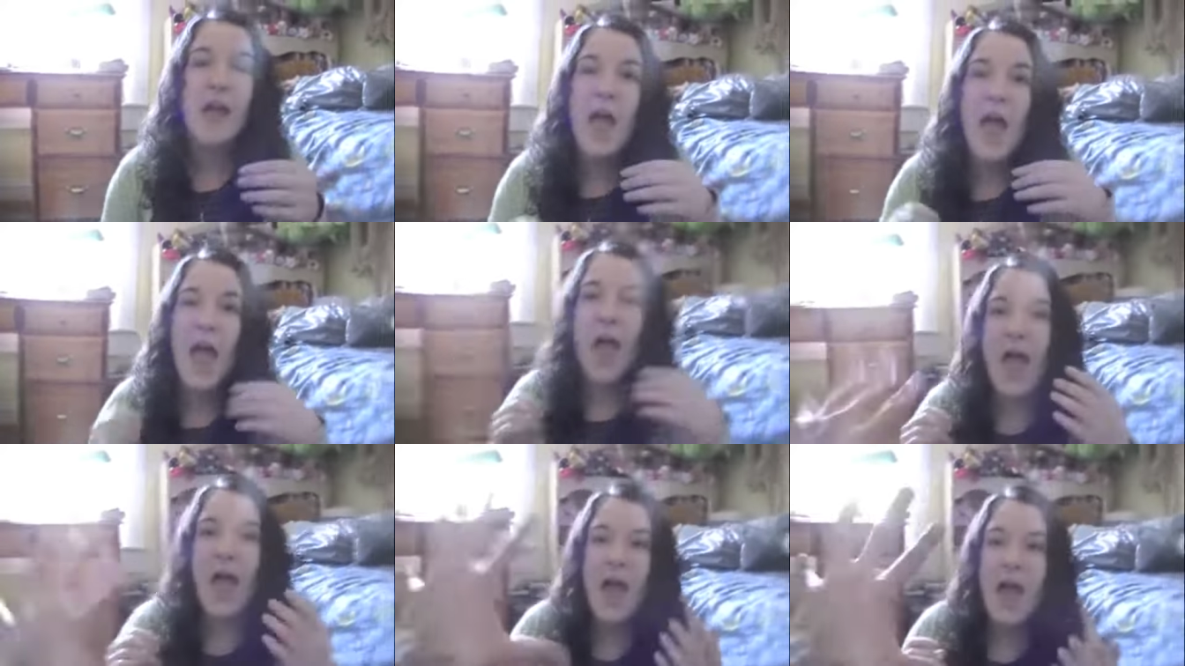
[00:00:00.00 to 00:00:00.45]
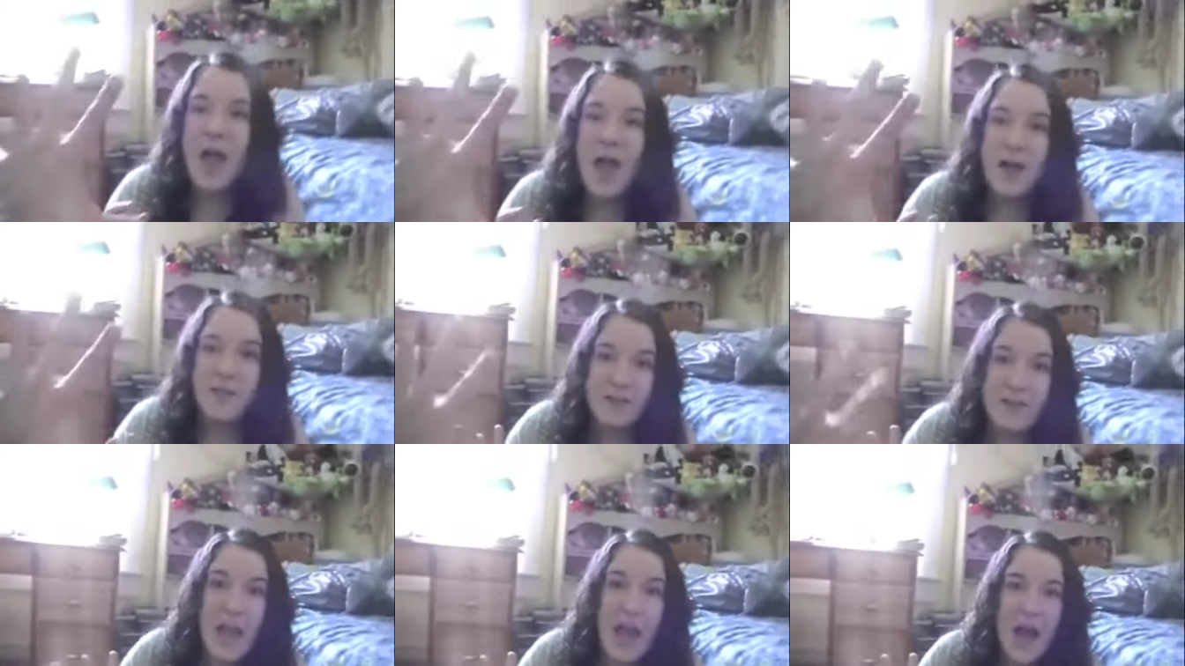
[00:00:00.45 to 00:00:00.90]

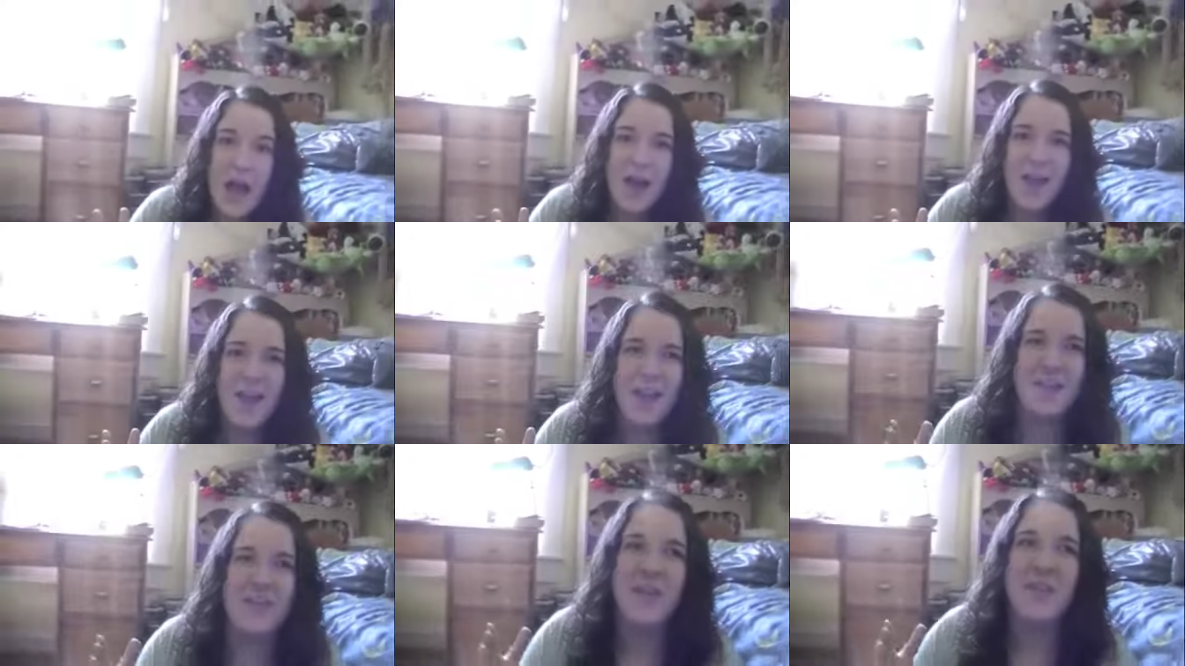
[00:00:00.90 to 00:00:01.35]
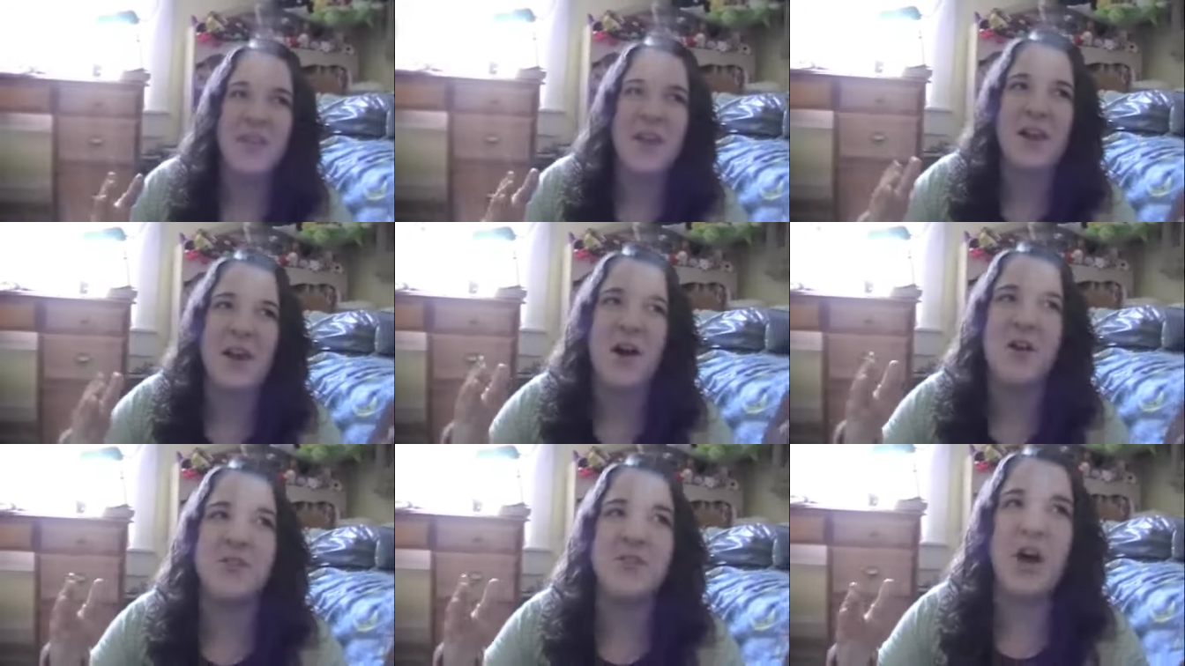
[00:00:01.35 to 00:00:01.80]
Yeah, and then
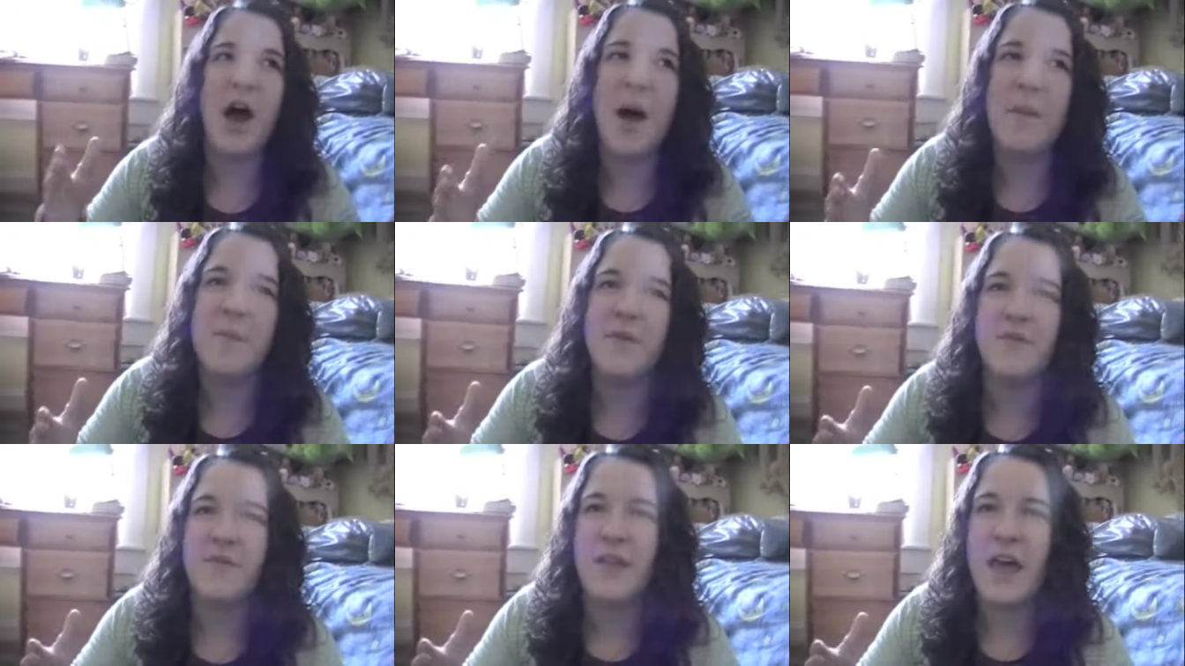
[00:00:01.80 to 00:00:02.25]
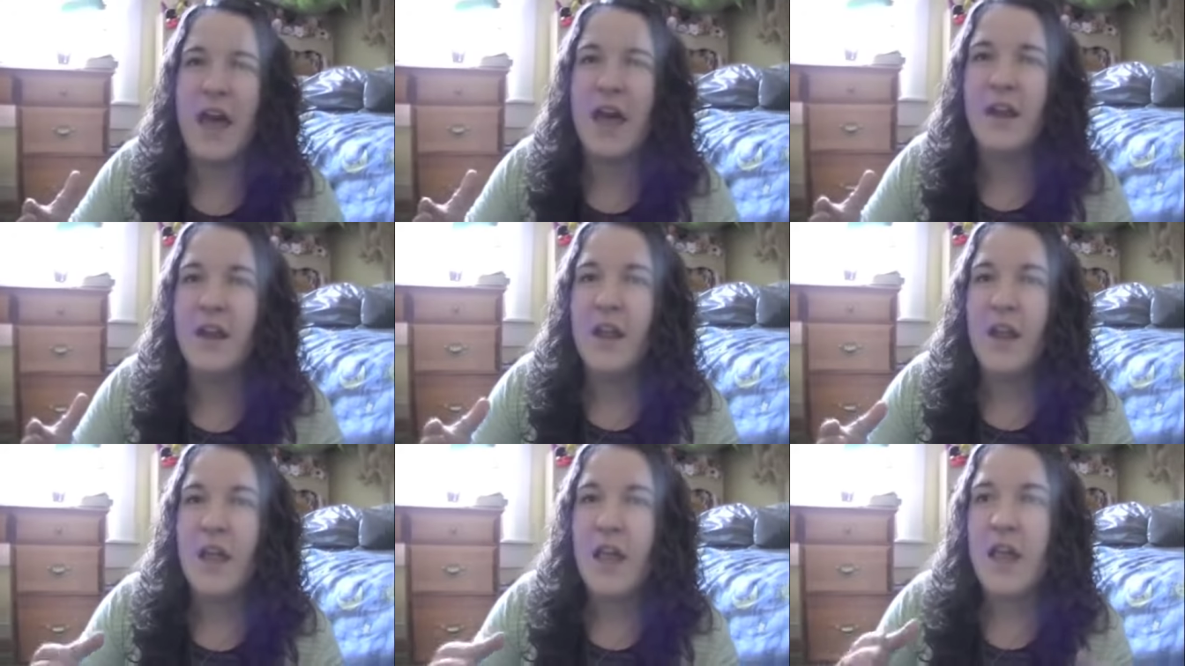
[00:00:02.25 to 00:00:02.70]
like on top of
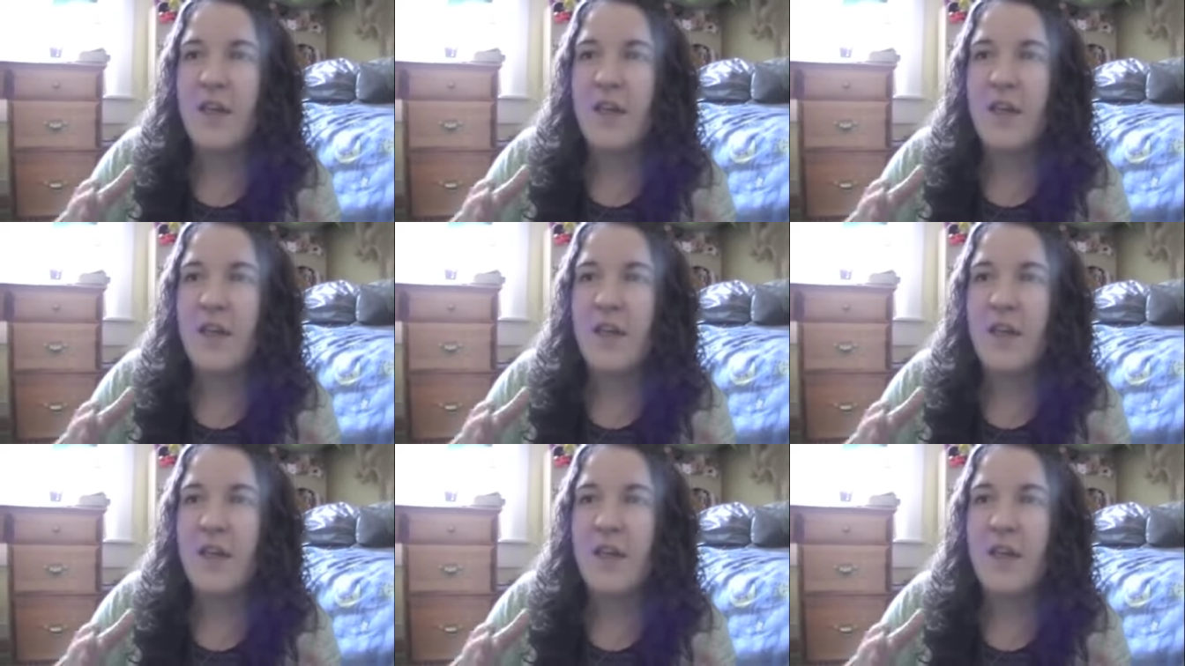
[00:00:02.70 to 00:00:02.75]
that,